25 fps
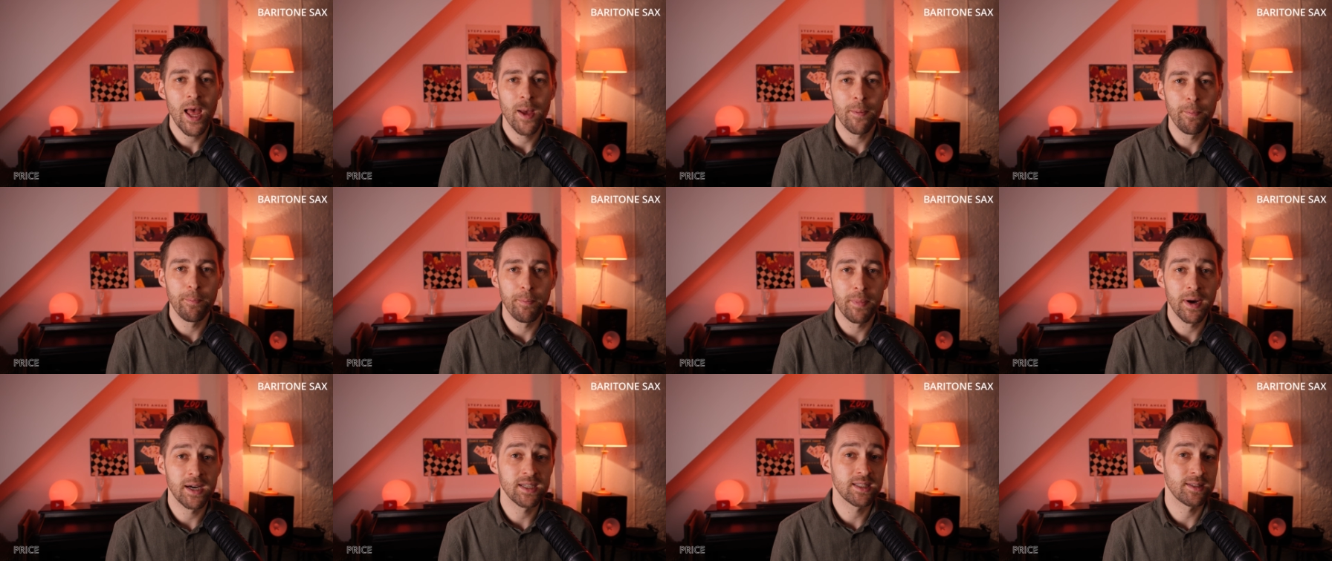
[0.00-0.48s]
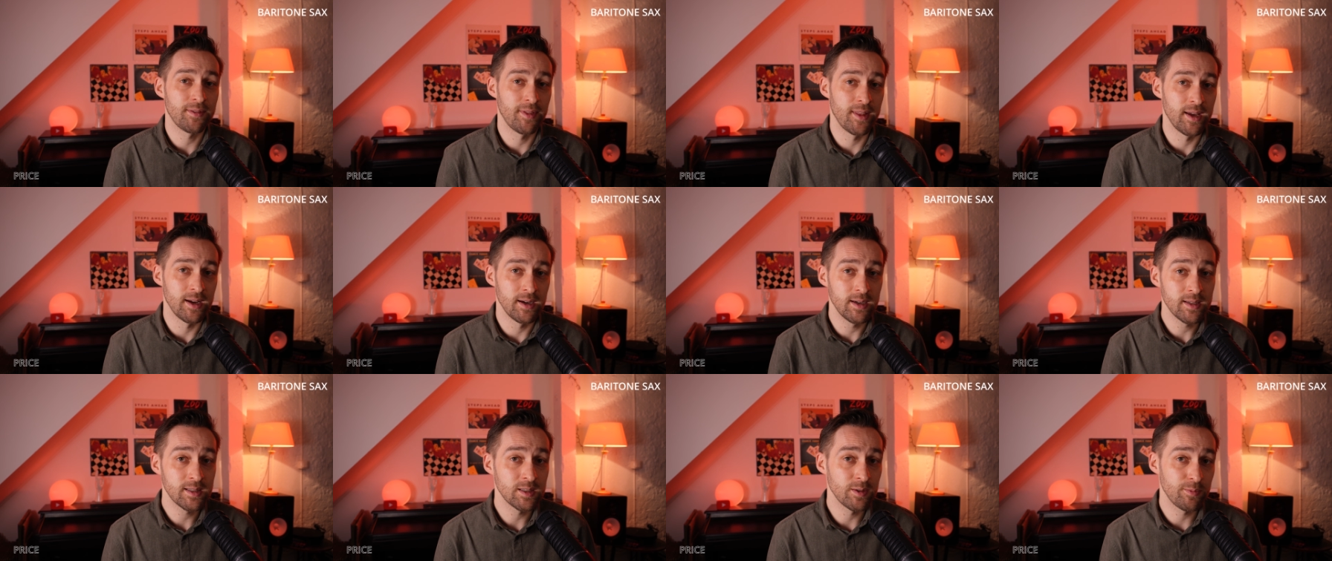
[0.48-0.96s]
but
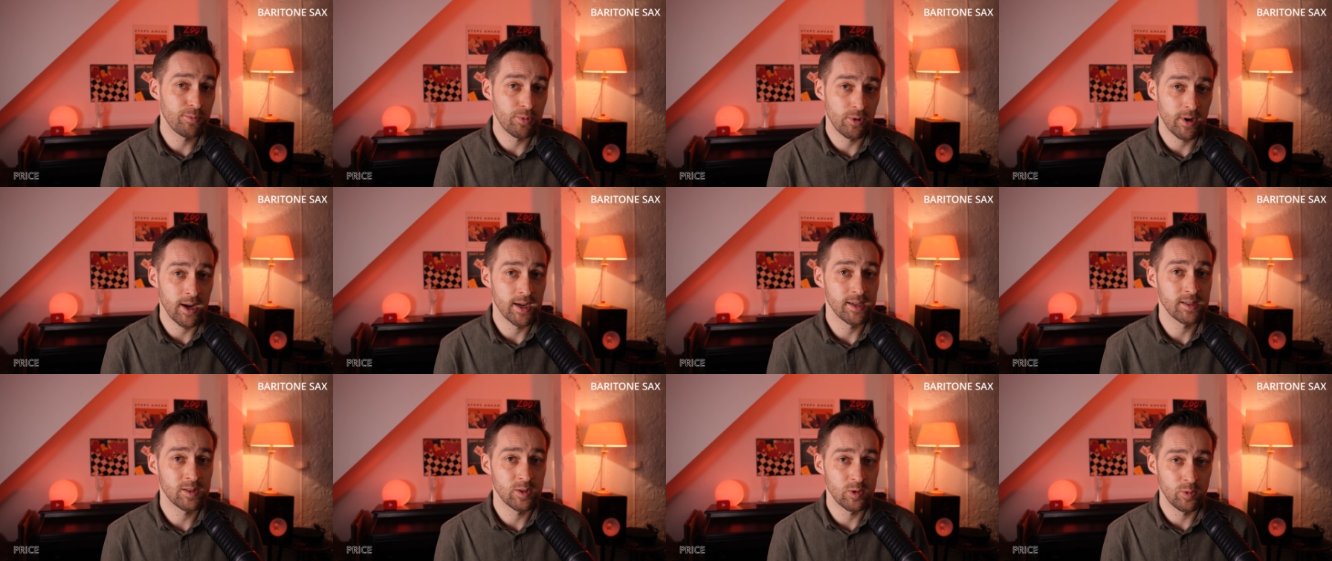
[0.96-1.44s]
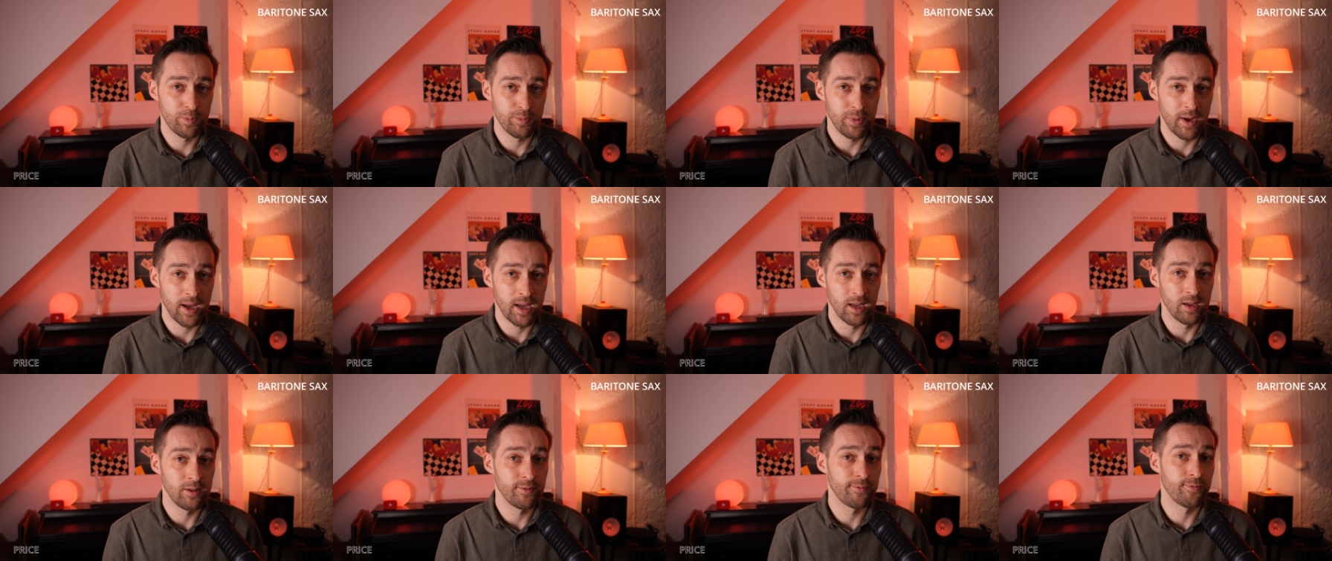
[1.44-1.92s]
there is a price to
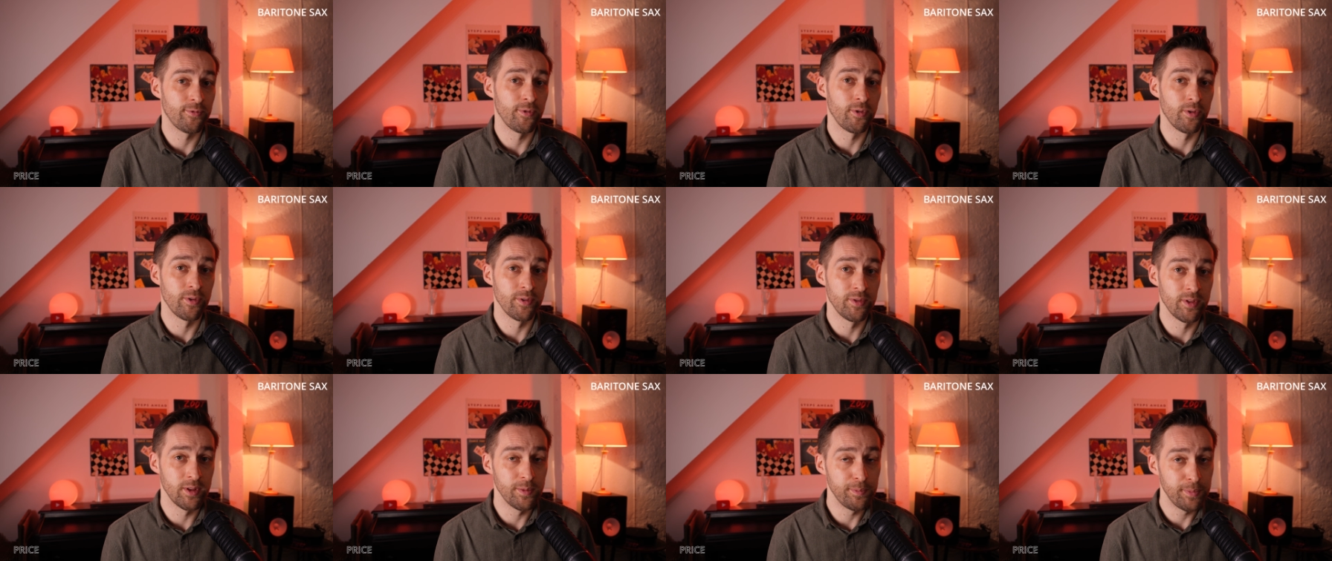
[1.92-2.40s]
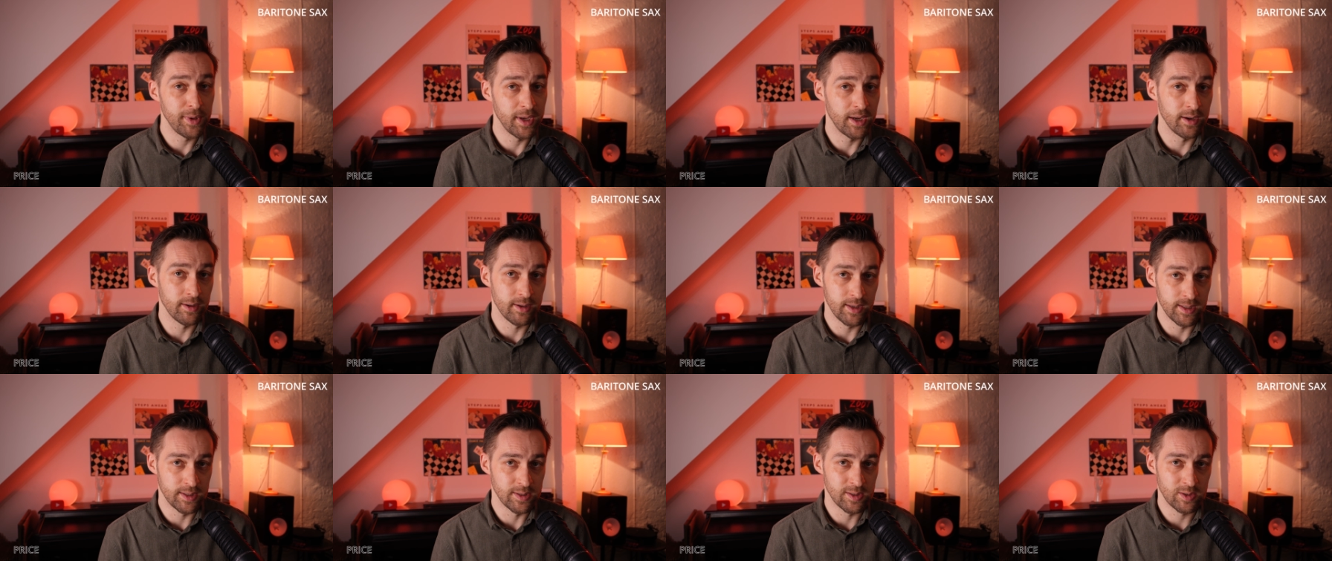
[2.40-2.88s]
pay for the
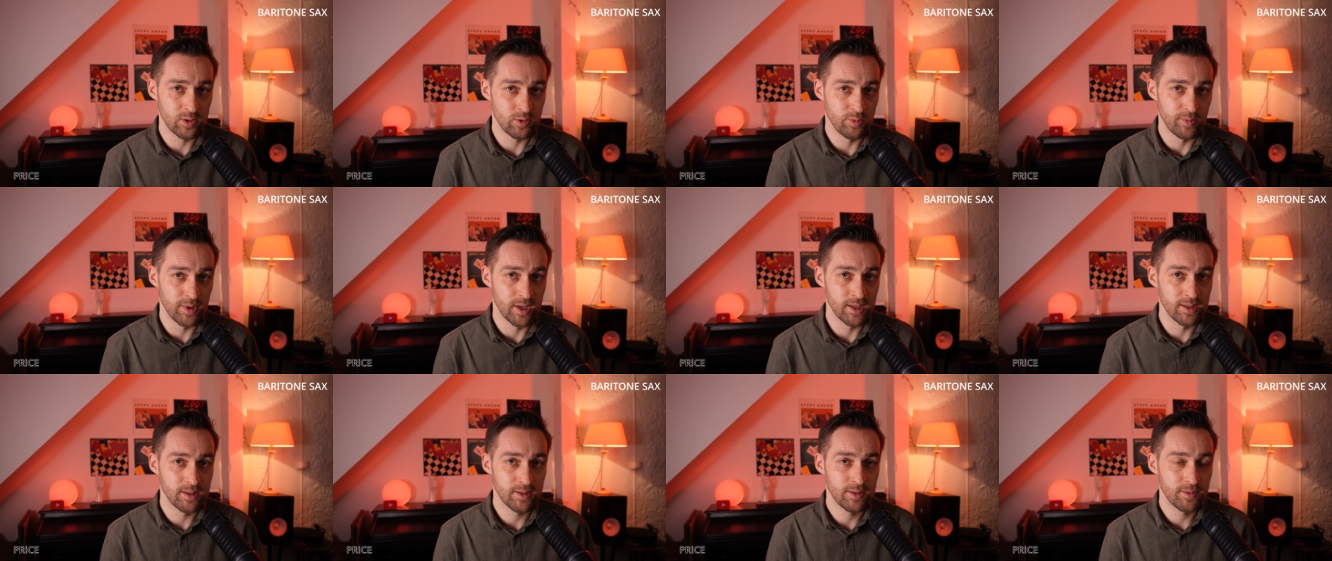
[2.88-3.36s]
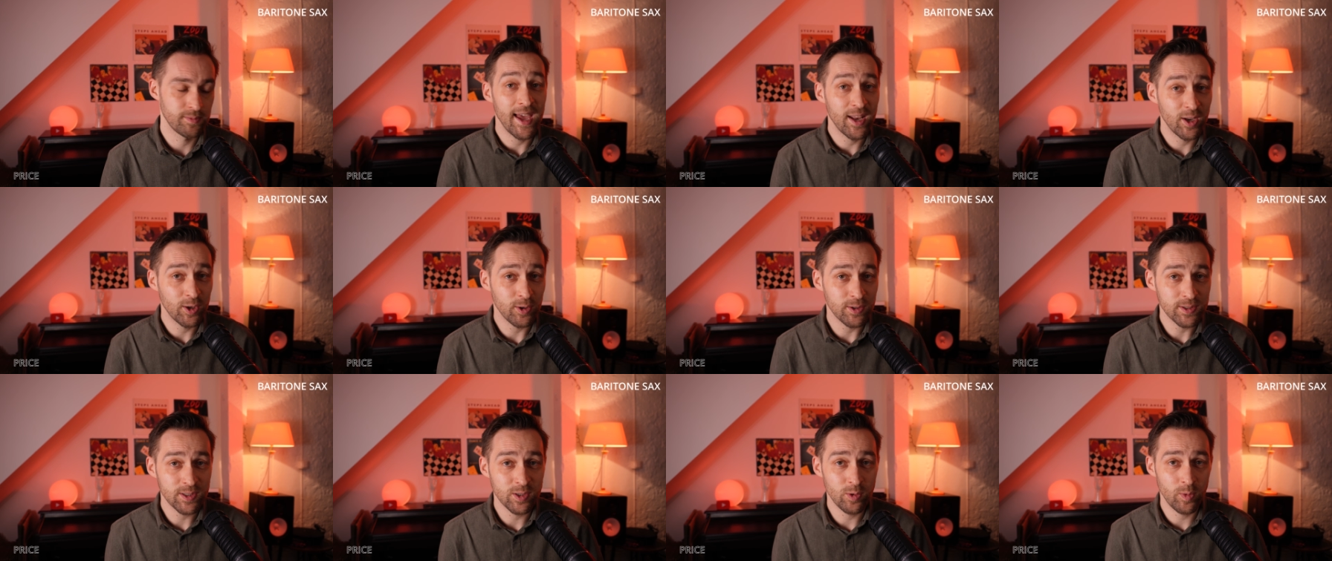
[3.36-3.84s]
bigger instrument.
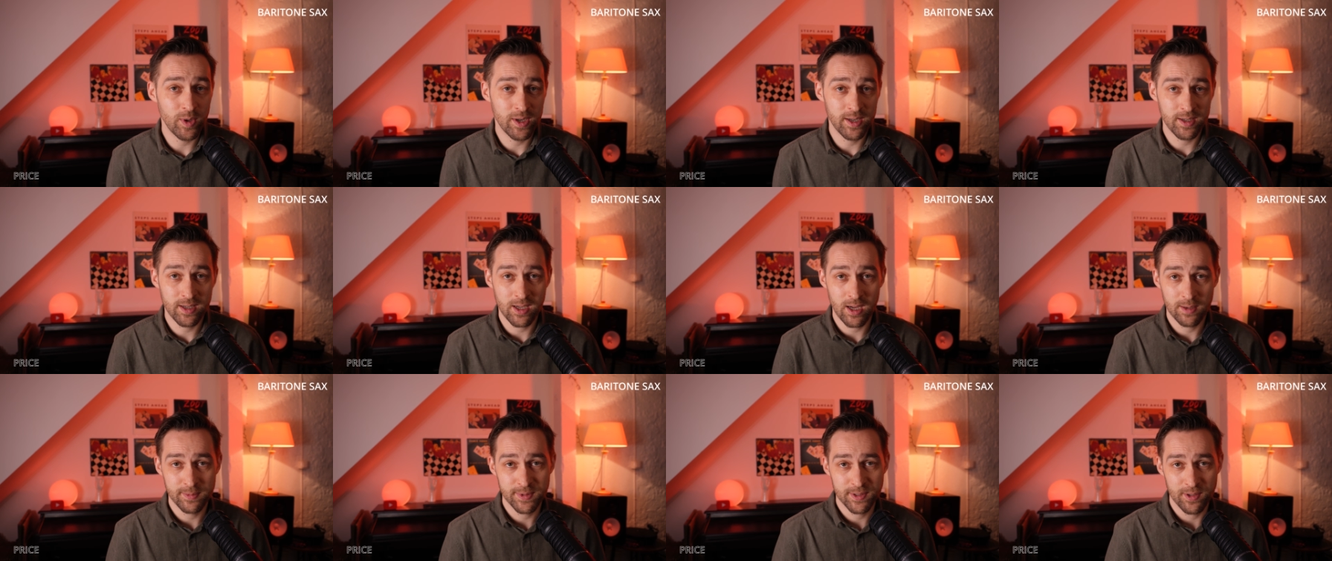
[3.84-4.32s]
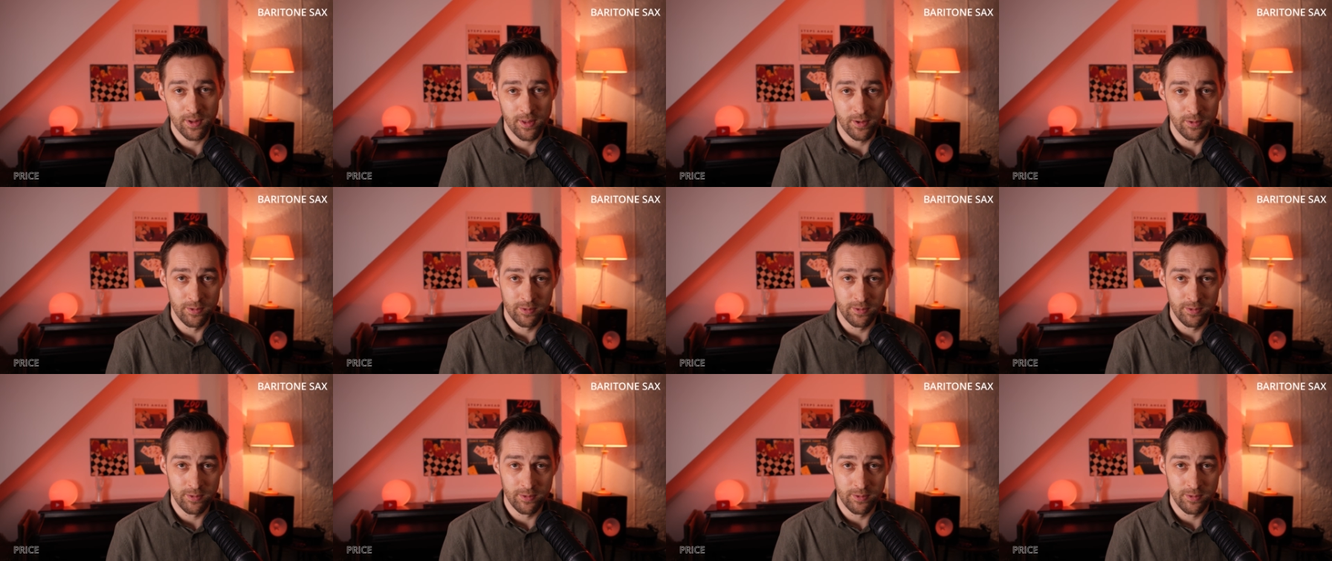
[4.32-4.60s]
And also when it comes to the